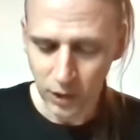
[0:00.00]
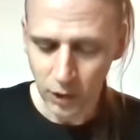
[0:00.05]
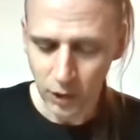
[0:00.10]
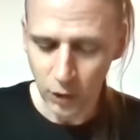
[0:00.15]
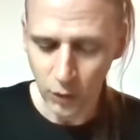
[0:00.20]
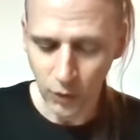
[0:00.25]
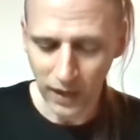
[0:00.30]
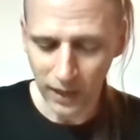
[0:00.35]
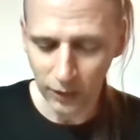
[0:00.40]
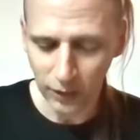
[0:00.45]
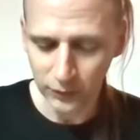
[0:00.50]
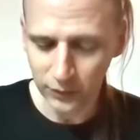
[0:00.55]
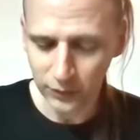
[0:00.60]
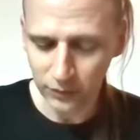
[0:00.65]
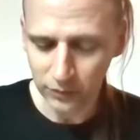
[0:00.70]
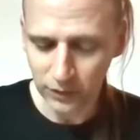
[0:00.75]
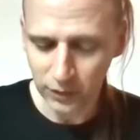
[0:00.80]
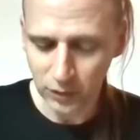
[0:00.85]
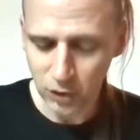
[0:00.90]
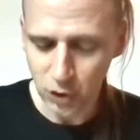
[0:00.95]
who held
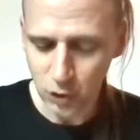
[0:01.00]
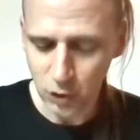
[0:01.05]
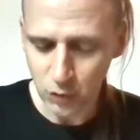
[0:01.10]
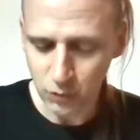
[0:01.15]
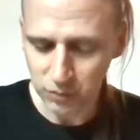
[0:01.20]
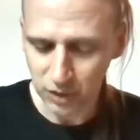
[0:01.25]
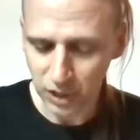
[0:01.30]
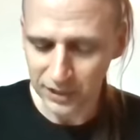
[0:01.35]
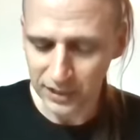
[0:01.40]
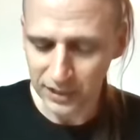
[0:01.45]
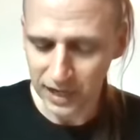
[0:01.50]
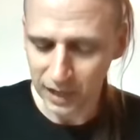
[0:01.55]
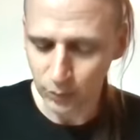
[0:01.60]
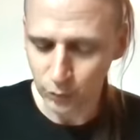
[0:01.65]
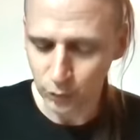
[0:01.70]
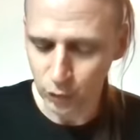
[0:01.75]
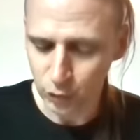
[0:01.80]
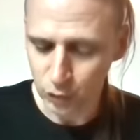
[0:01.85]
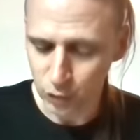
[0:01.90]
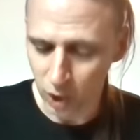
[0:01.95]
the two
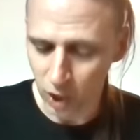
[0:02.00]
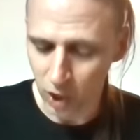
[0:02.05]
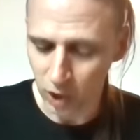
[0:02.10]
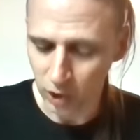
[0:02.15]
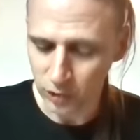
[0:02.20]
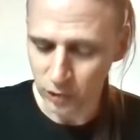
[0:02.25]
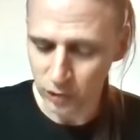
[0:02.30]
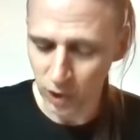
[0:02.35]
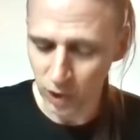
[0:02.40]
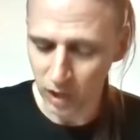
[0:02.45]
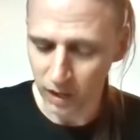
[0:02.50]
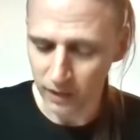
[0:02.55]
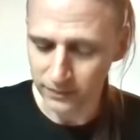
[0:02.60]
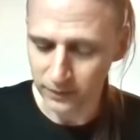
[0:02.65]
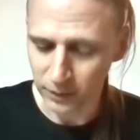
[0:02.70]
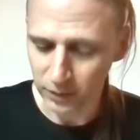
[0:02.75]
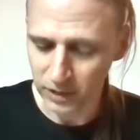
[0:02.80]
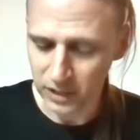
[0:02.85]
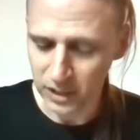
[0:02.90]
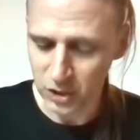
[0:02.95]
bloodhound dogs on
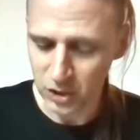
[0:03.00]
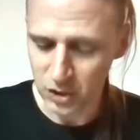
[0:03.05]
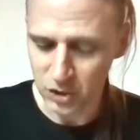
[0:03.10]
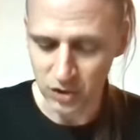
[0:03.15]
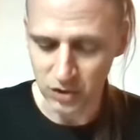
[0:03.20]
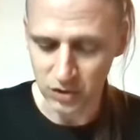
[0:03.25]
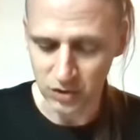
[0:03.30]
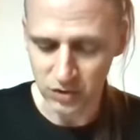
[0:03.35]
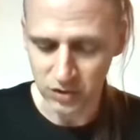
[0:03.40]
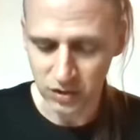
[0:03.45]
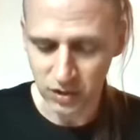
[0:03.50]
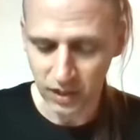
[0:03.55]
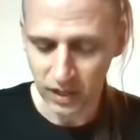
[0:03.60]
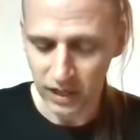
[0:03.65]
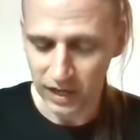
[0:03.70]
their leashes,